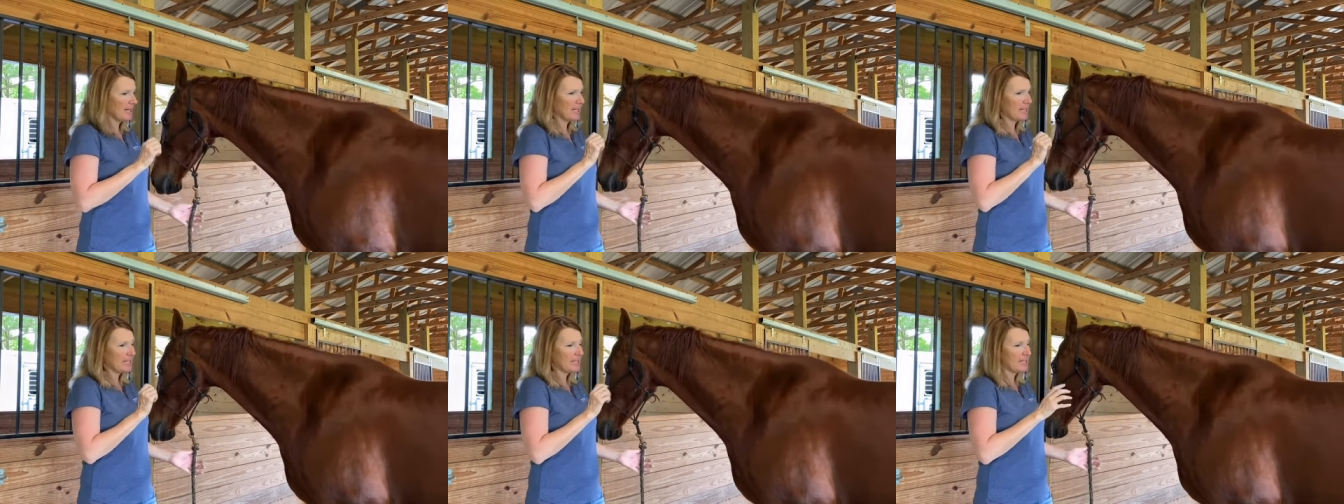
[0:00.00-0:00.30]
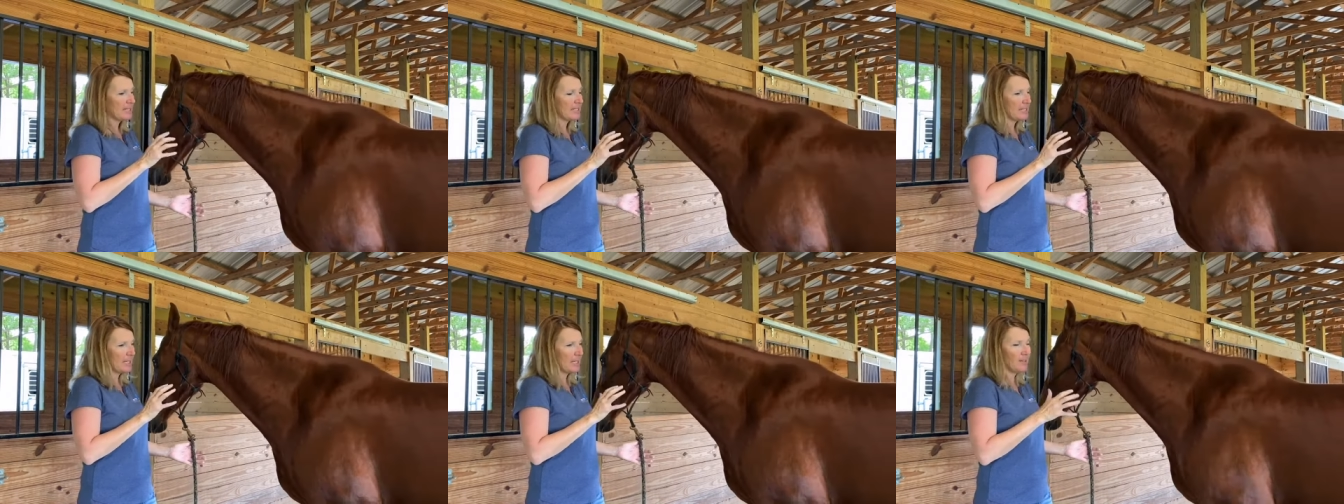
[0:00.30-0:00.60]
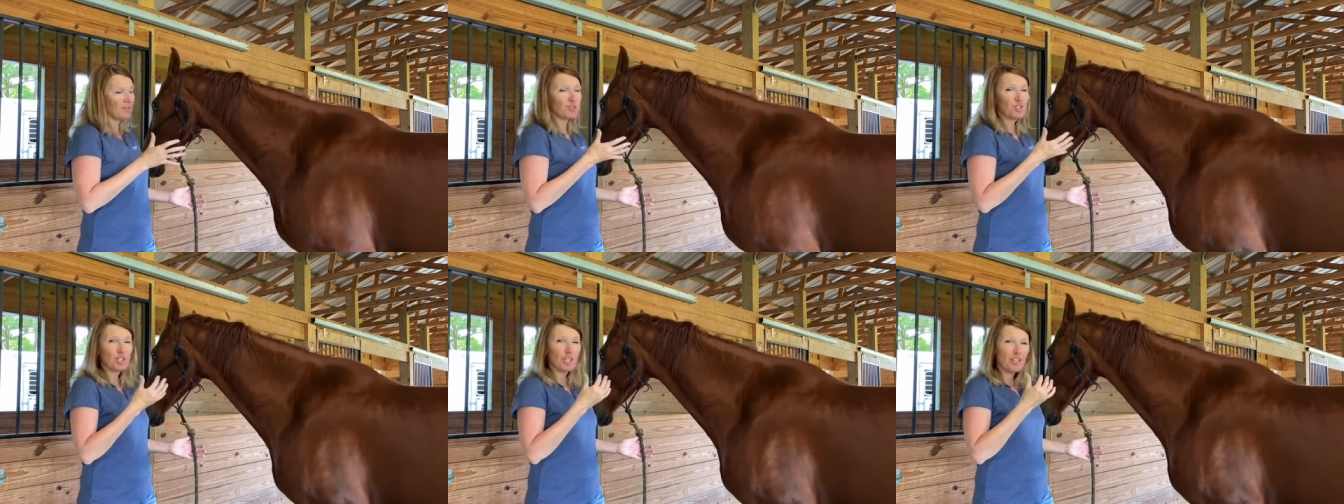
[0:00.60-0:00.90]
is
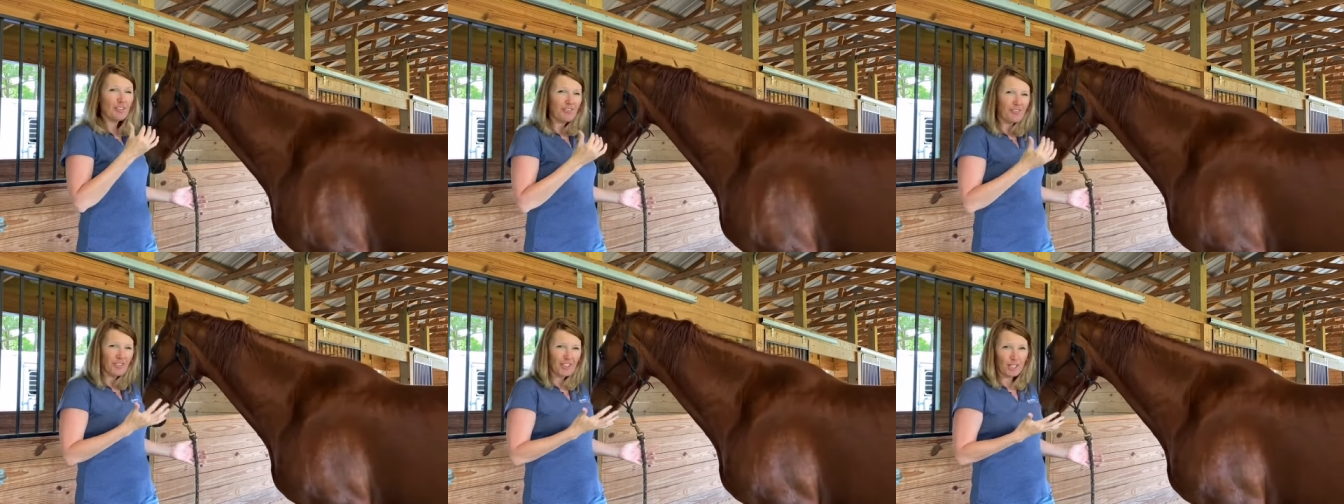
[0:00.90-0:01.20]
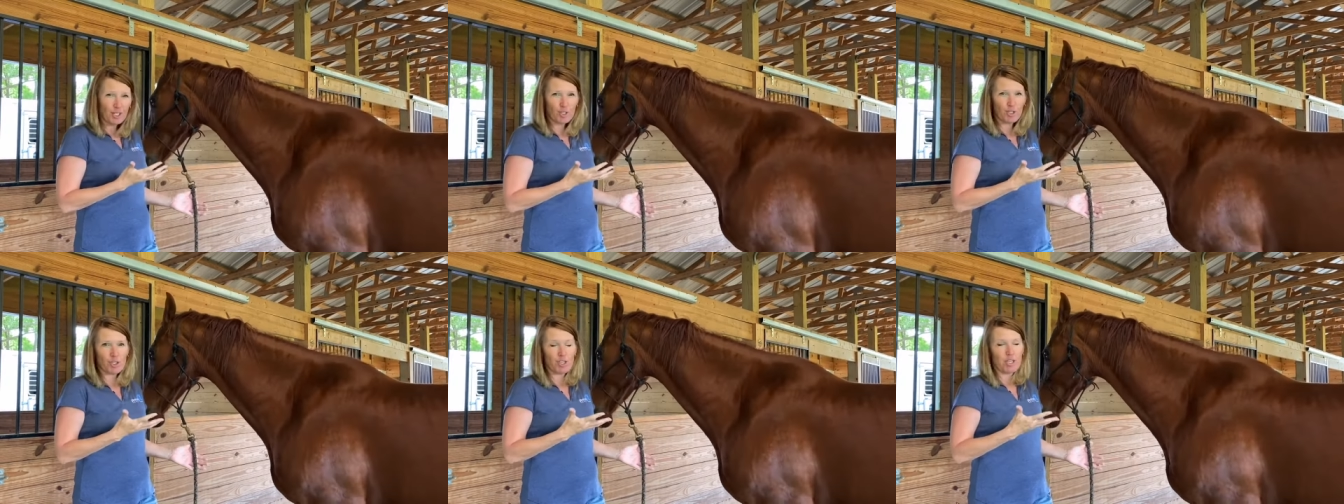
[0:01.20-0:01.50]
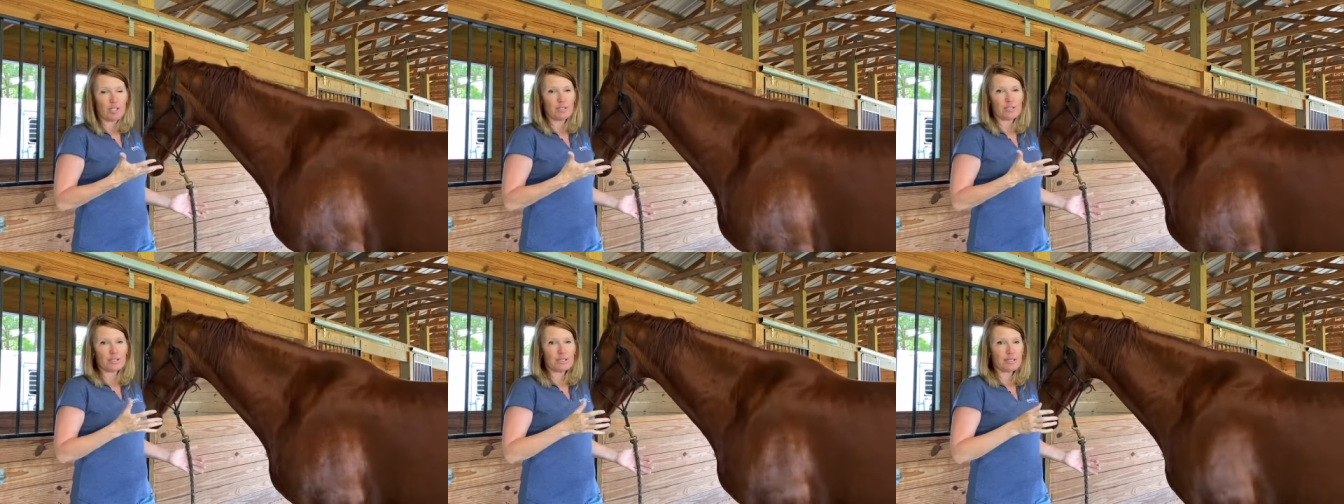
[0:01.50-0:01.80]
if she
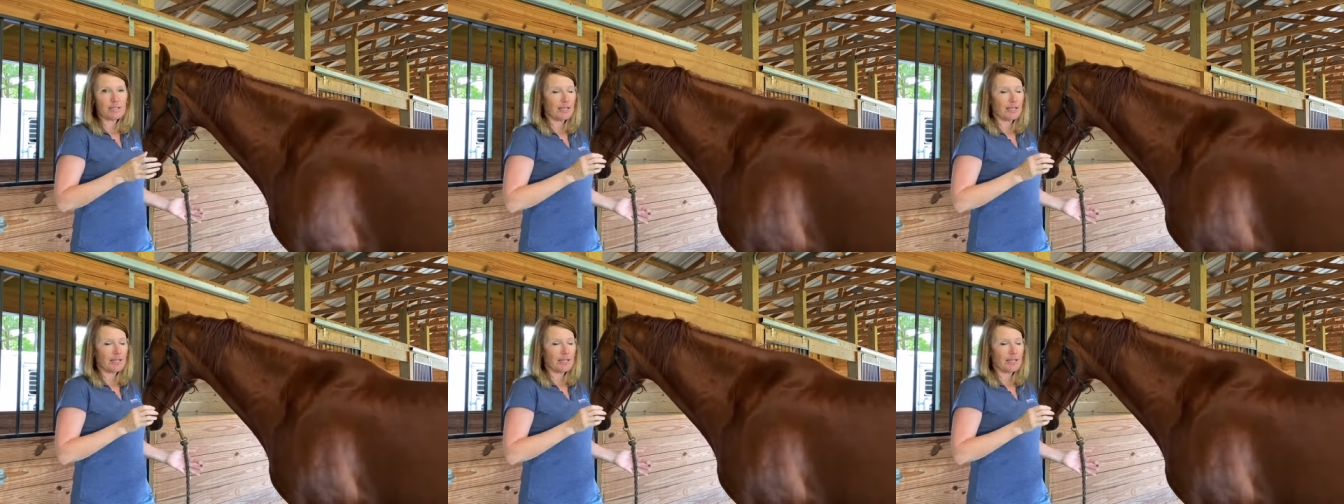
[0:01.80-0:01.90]
flinches,